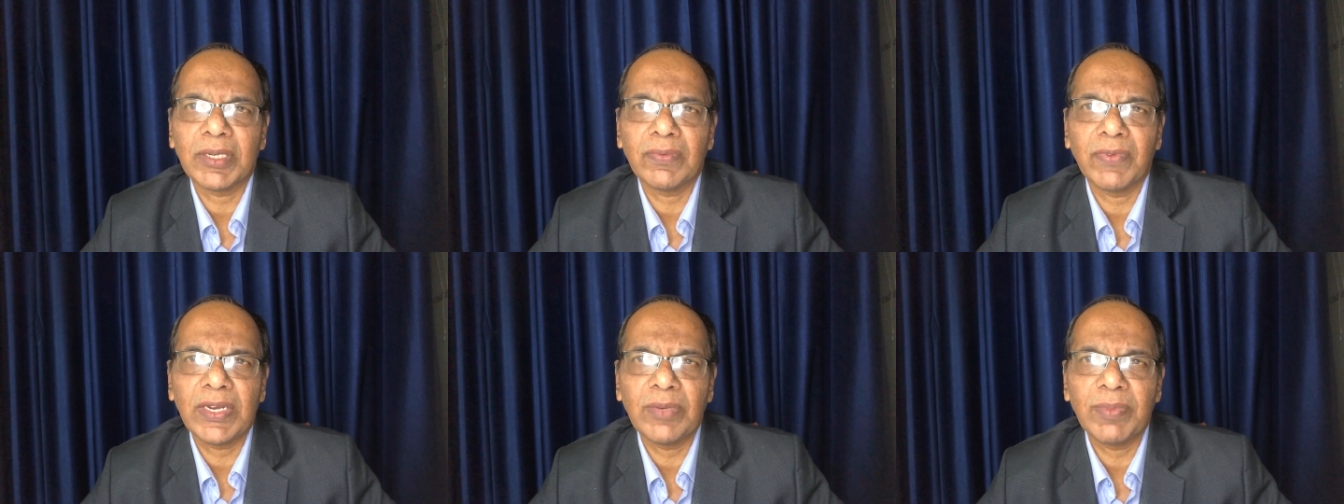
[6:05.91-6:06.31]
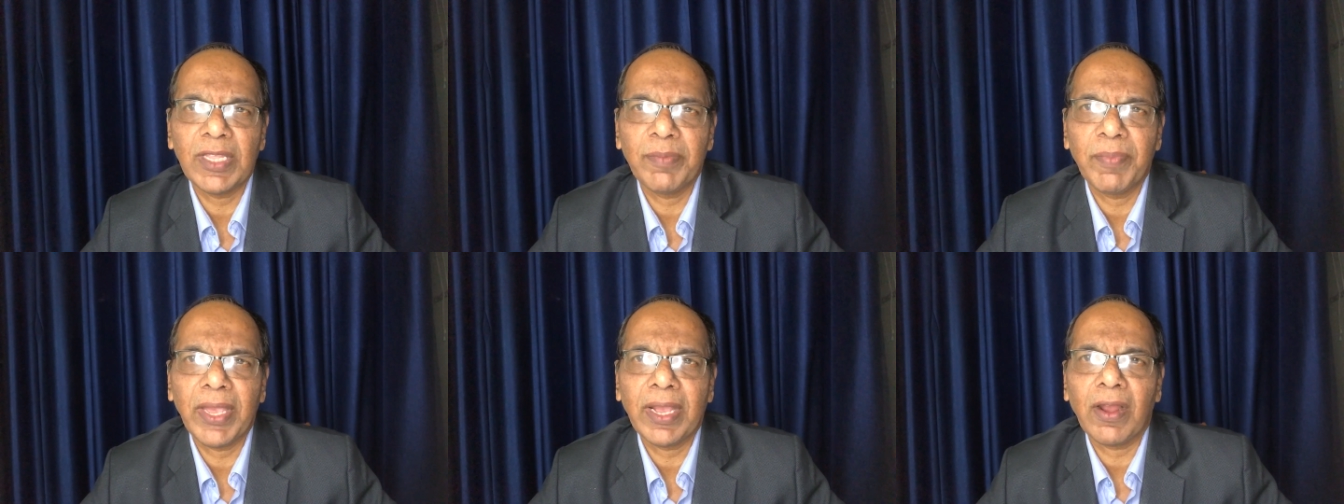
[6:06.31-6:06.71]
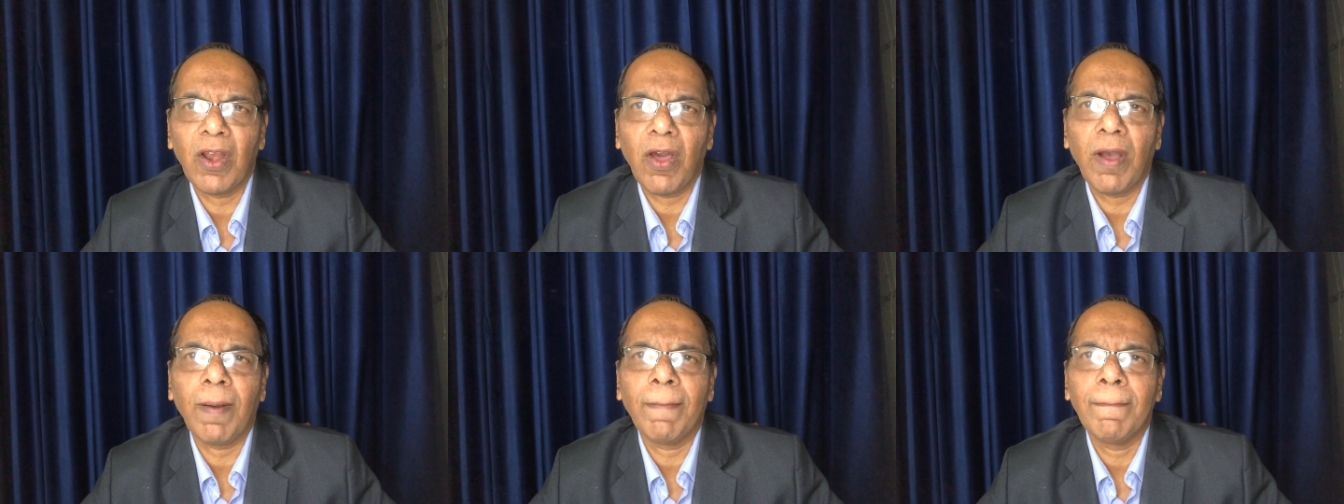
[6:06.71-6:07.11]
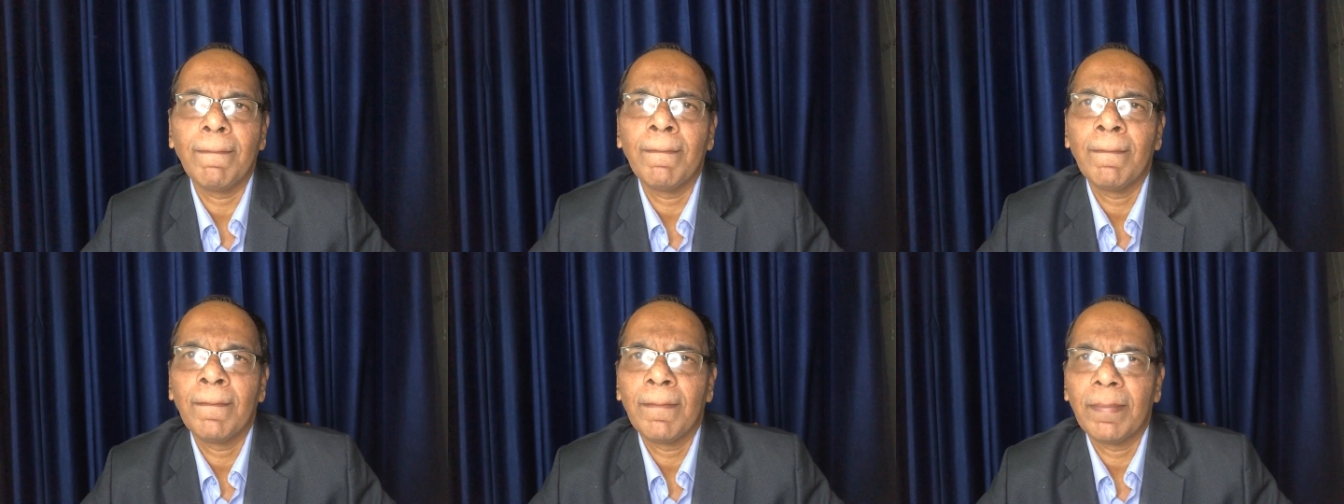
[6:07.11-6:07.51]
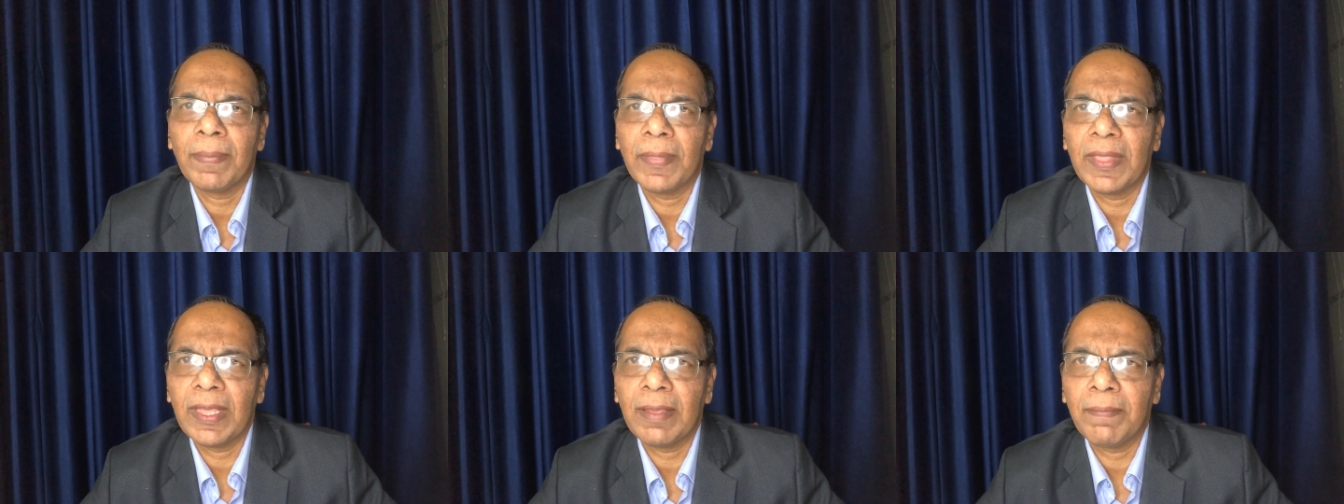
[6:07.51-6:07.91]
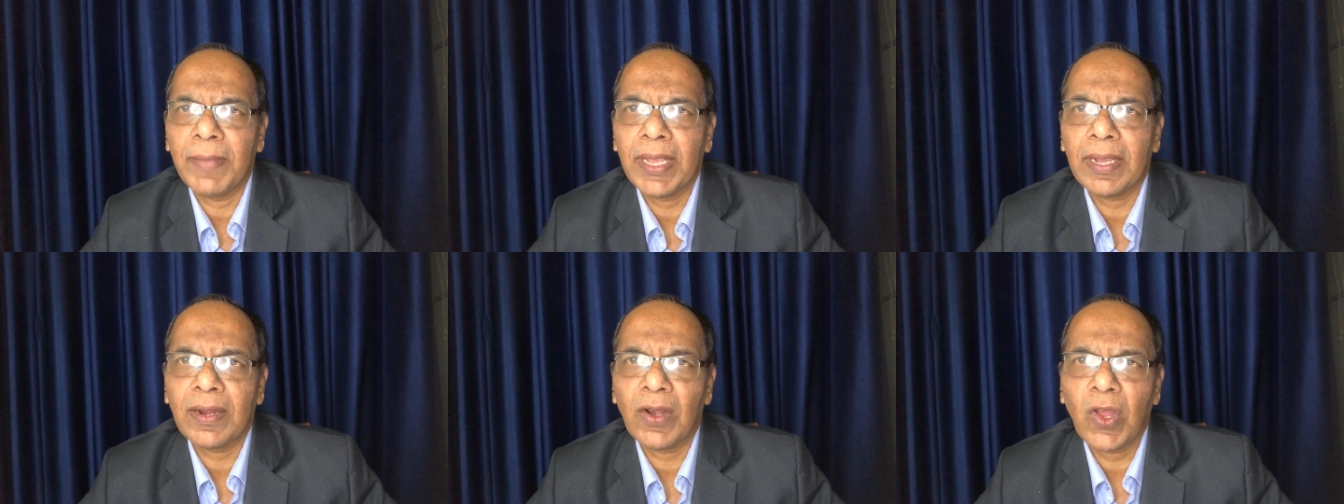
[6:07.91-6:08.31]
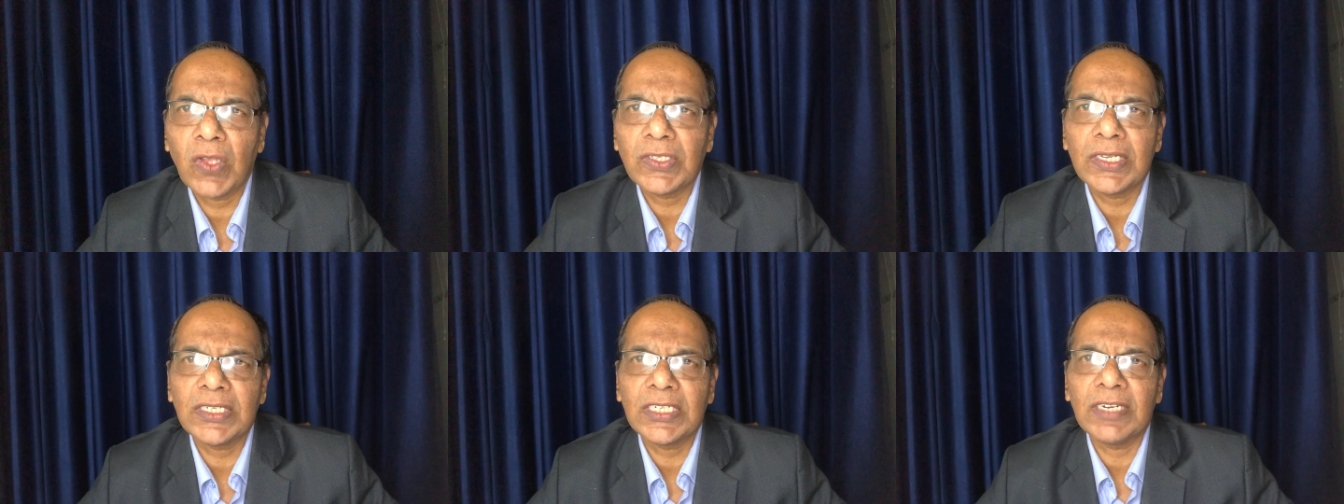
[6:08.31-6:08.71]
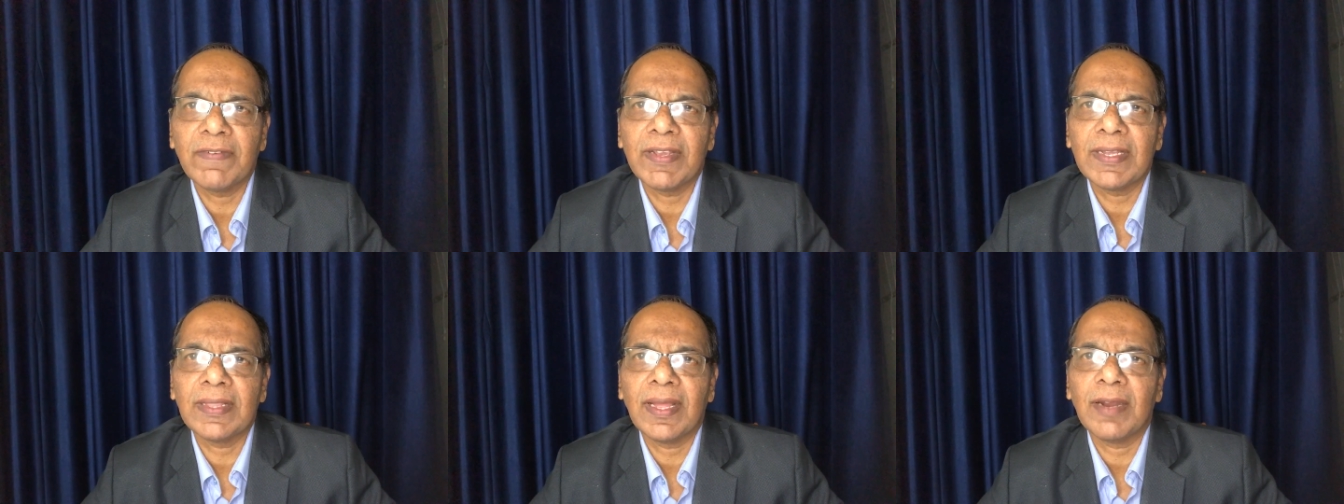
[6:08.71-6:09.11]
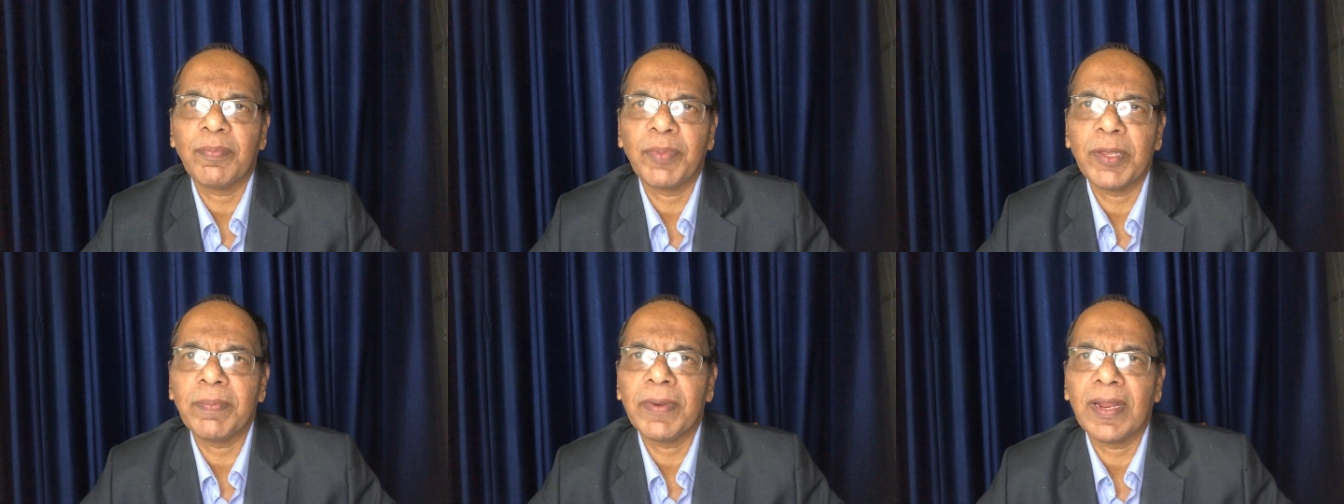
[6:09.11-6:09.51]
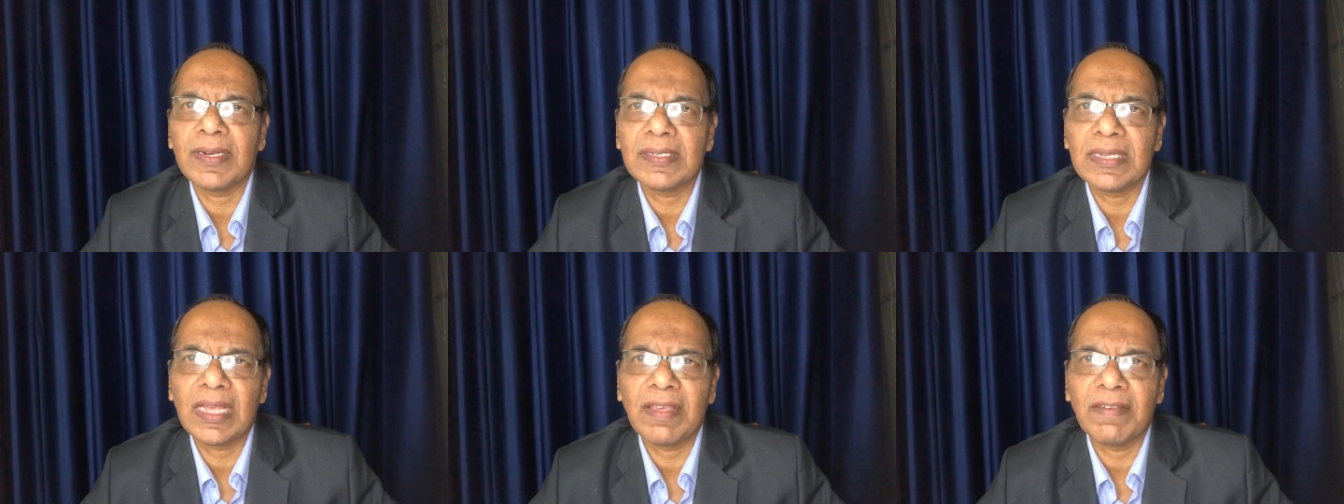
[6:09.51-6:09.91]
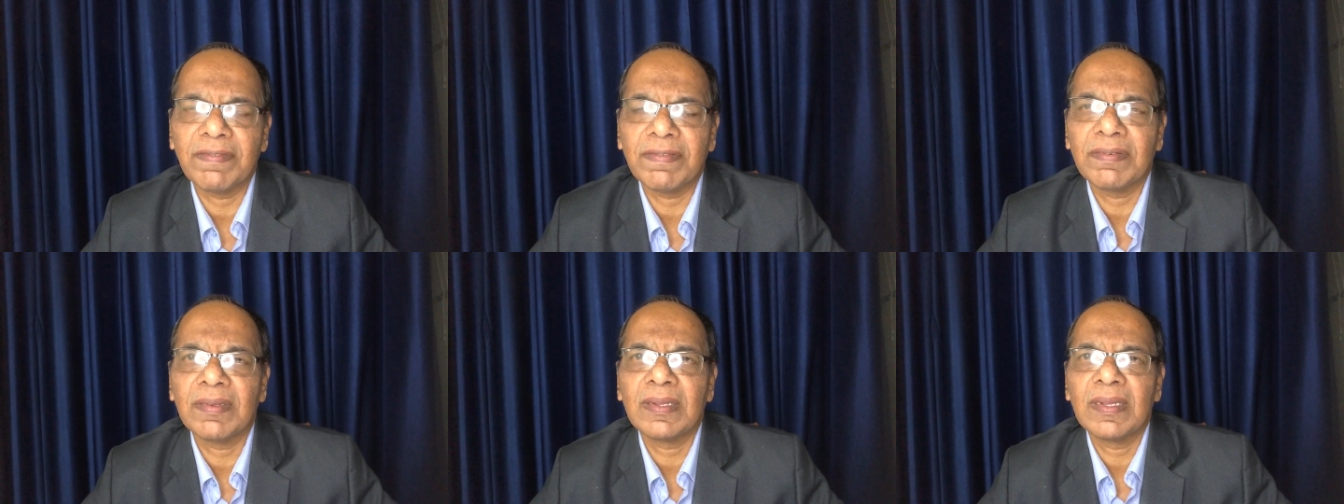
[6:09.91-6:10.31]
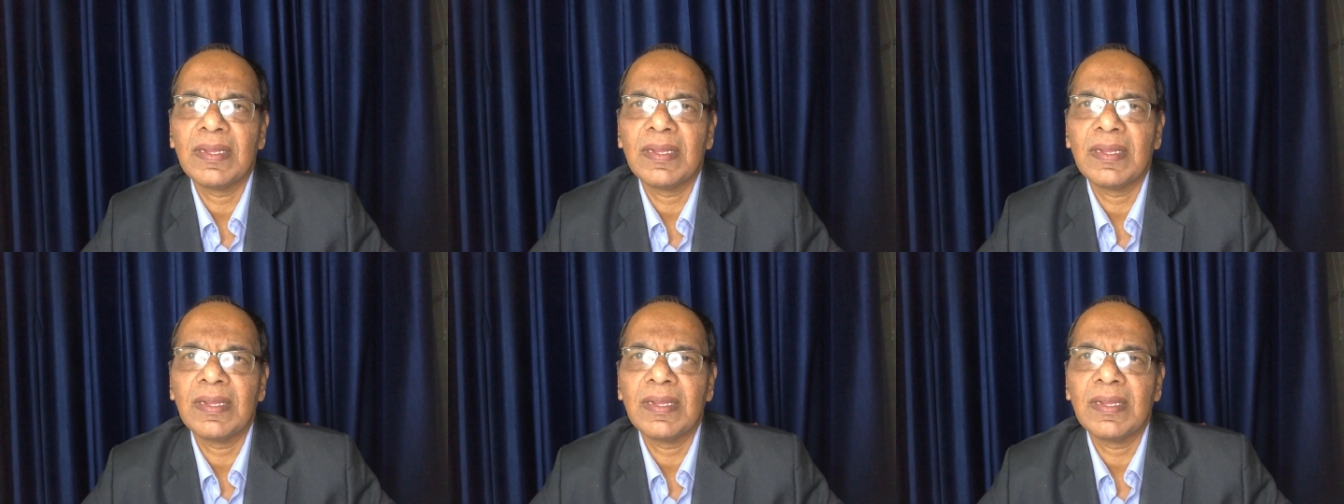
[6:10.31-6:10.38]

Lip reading: When they make law such a way that people are safe